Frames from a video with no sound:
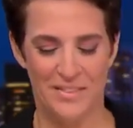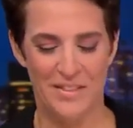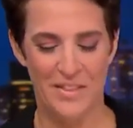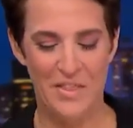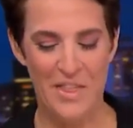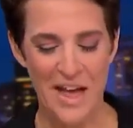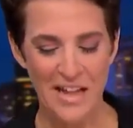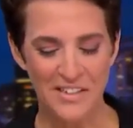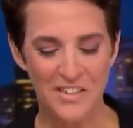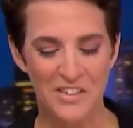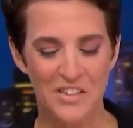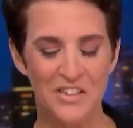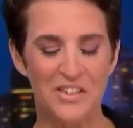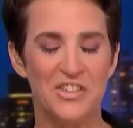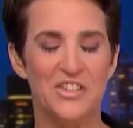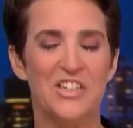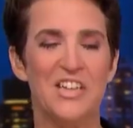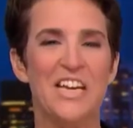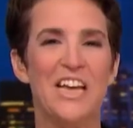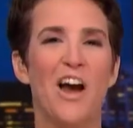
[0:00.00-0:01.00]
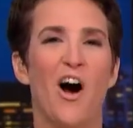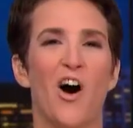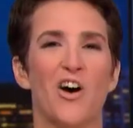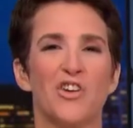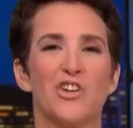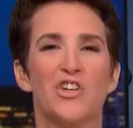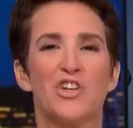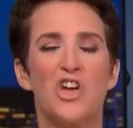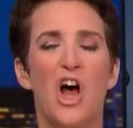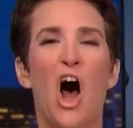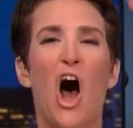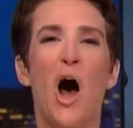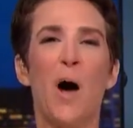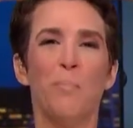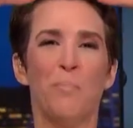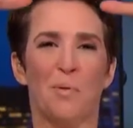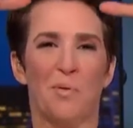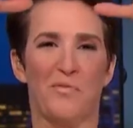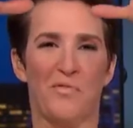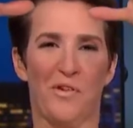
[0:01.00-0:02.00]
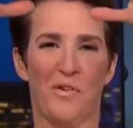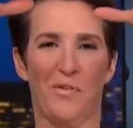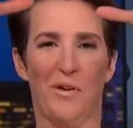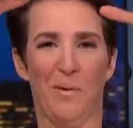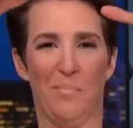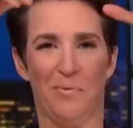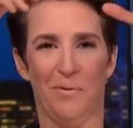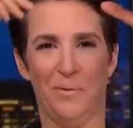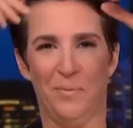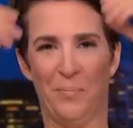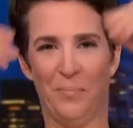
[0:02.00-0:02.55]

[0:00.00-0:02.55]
That's the sea on top of Europe.